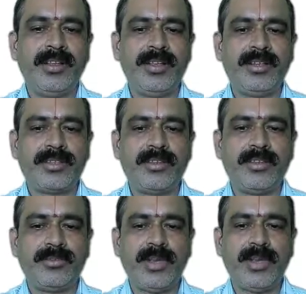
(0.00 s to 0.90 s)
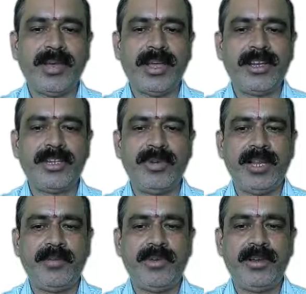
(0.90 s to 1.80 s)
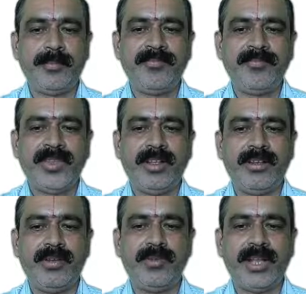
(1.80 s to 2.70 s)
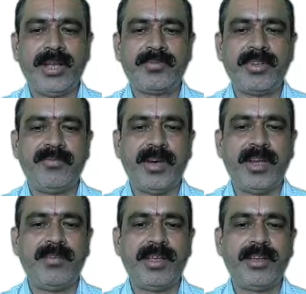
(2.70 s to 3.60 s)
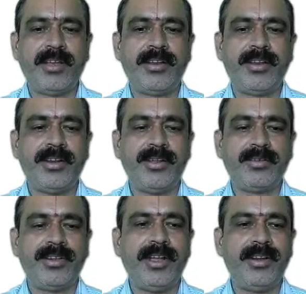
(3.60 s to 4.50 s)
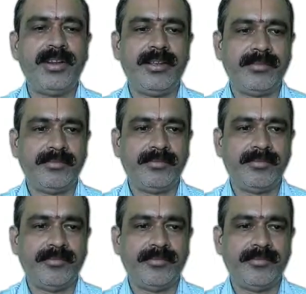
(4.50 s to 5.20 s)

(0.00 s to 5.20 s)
the risk to a manageable level, and new types of malware are introduced daily.